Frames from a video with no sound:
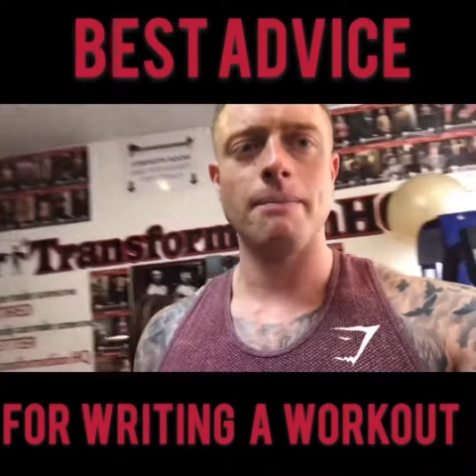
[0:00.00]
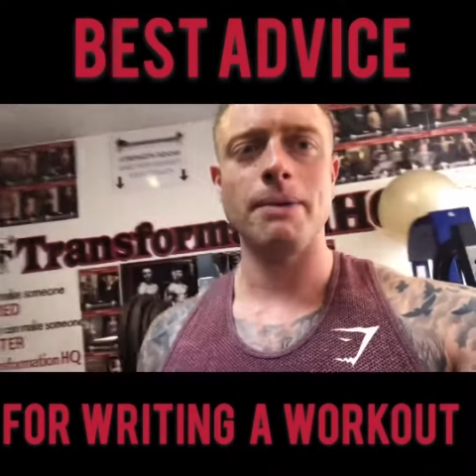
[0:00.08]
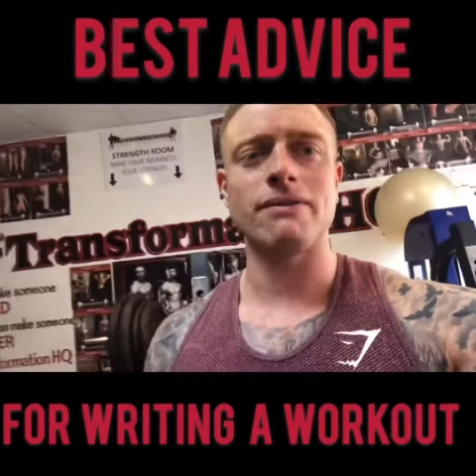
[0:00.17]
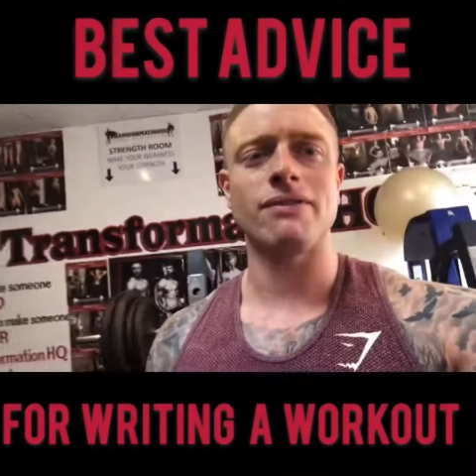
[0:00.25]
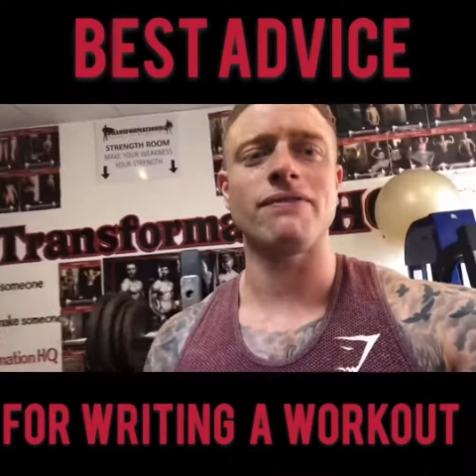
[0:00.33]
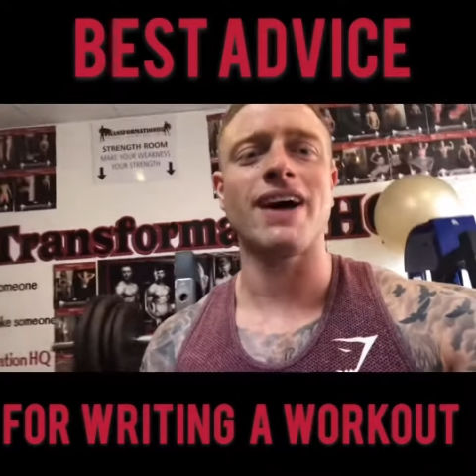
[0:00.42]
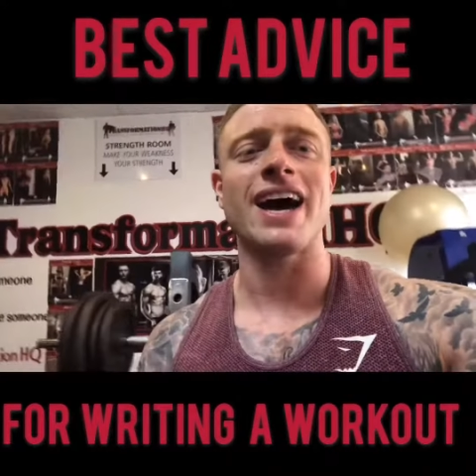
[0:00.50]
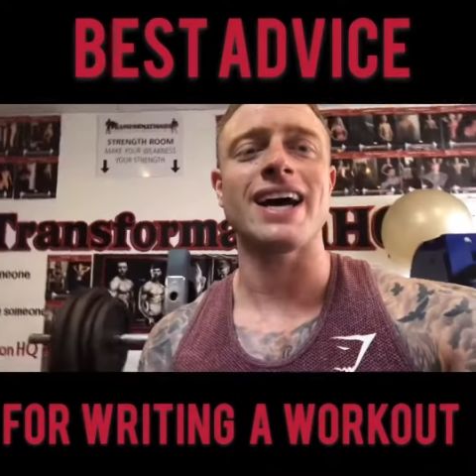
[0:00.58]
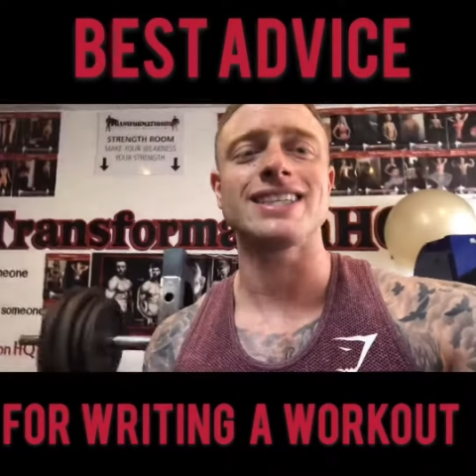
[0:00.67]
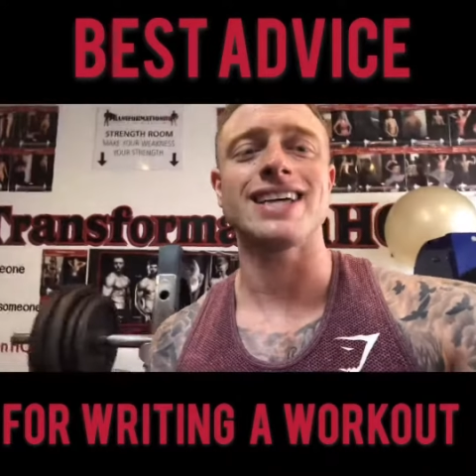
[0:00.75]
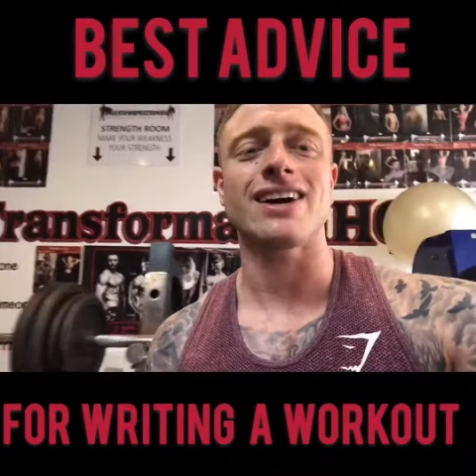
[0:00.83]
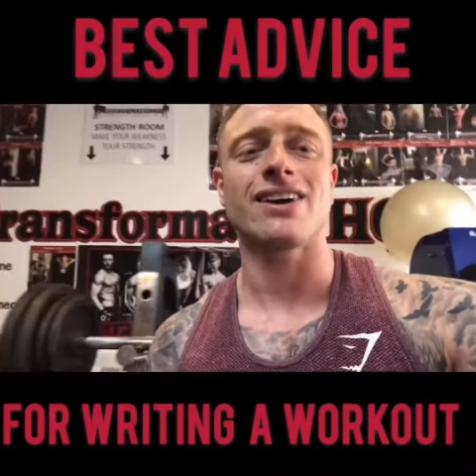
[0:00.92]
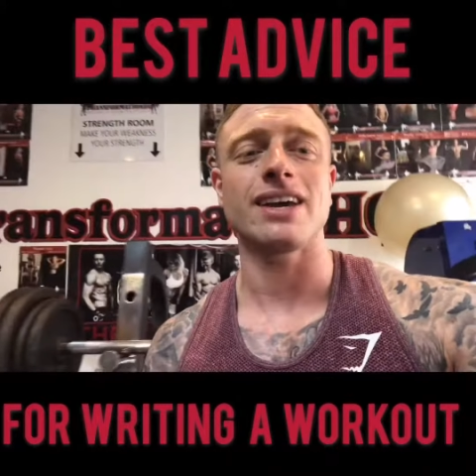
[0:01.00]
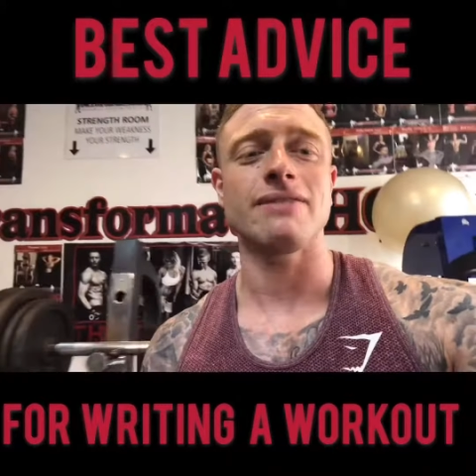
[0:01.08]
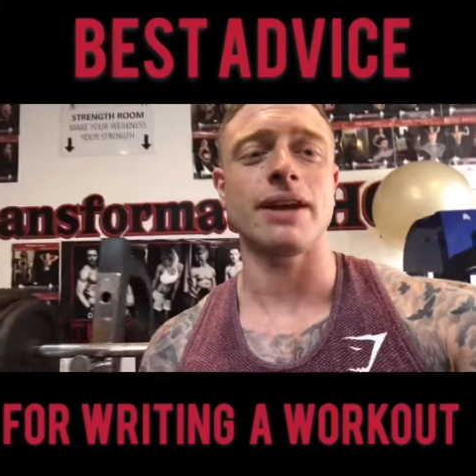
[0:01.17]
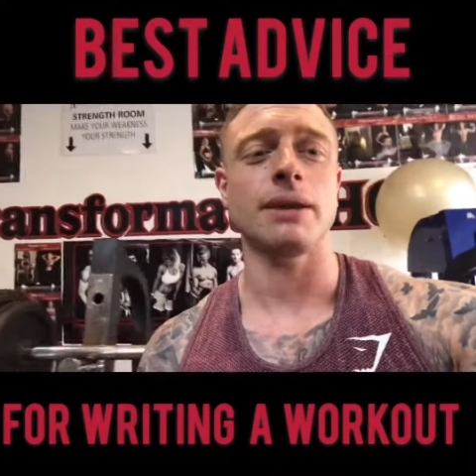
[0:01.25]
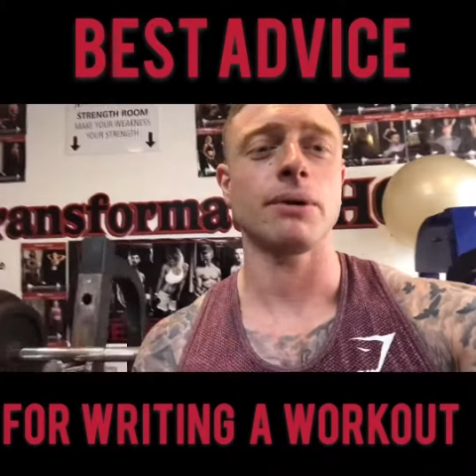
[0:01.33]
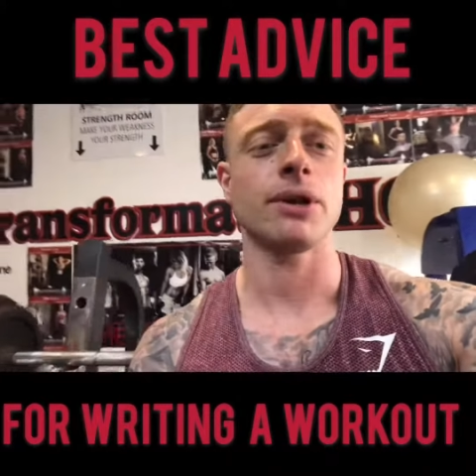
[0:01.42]
bit of advice I could give
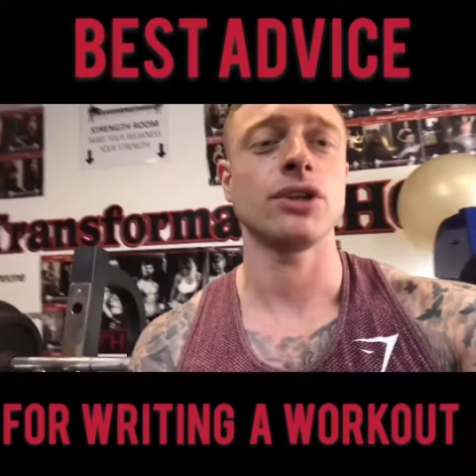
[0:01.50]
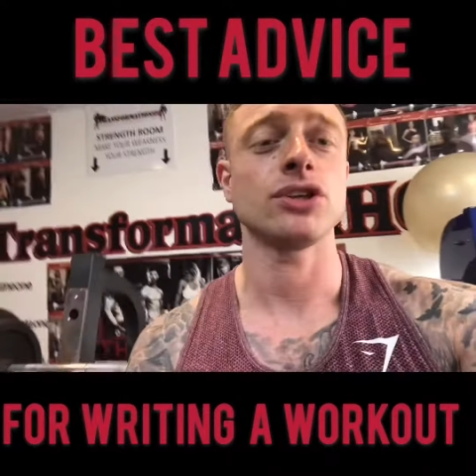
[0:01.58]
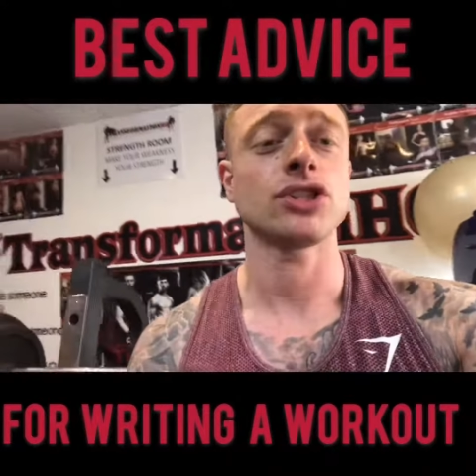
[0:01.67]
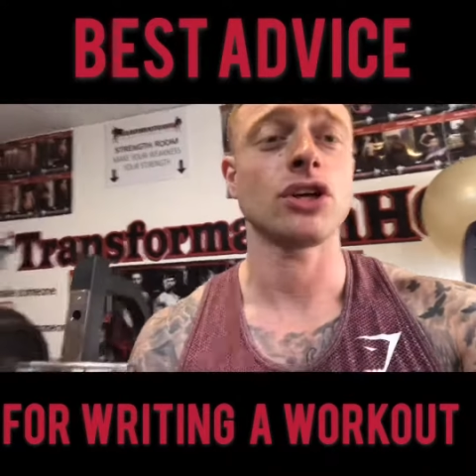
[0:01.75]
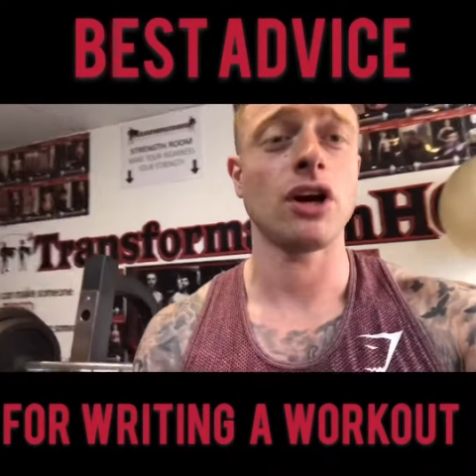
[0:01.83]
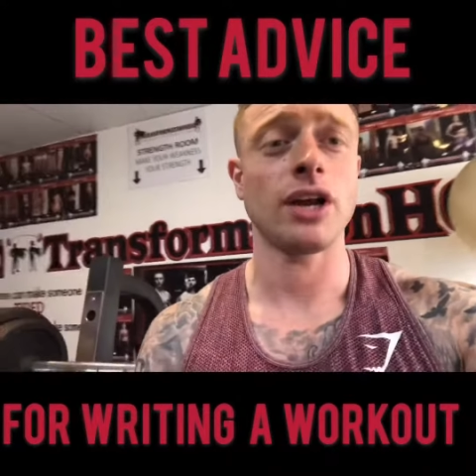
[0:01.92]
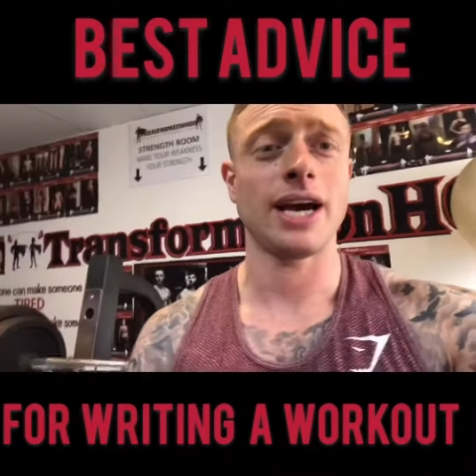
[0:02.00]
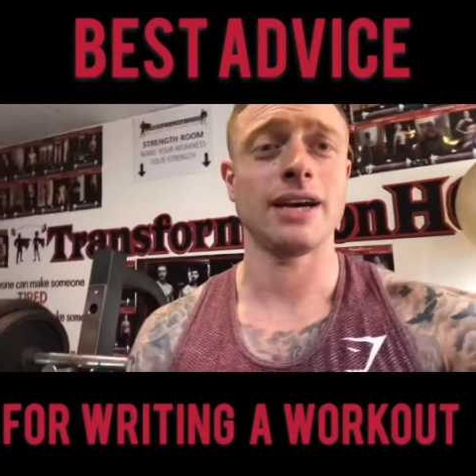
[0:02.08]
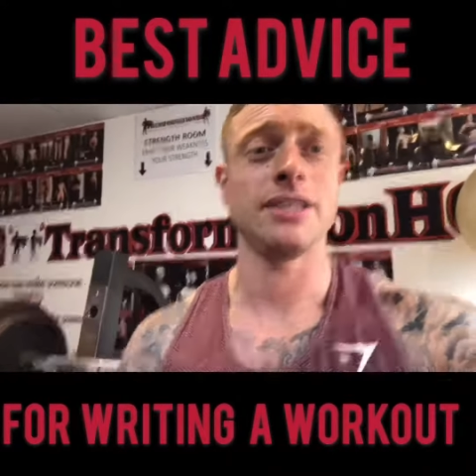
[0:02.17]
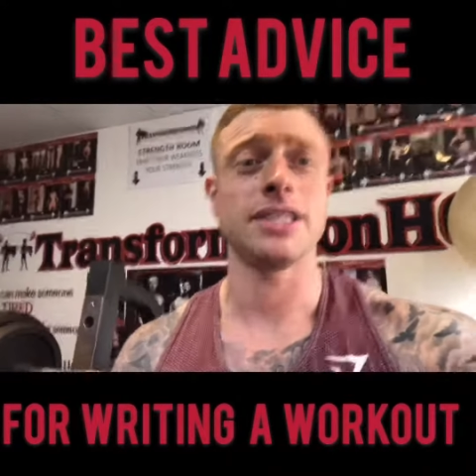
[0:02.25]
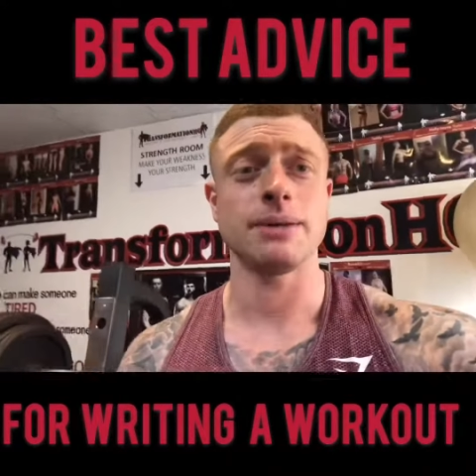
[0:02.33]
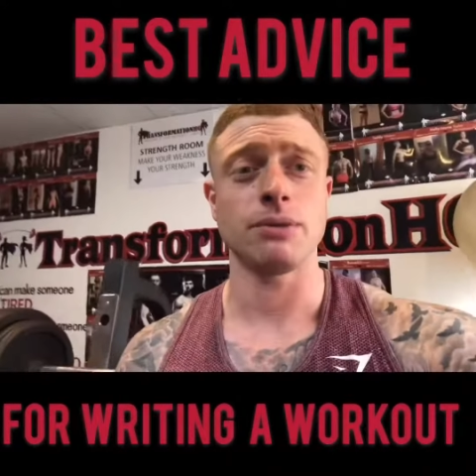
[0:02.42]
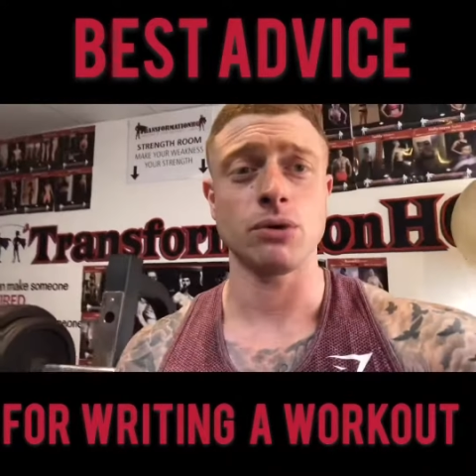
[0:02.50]
anybody that's starting out in the gym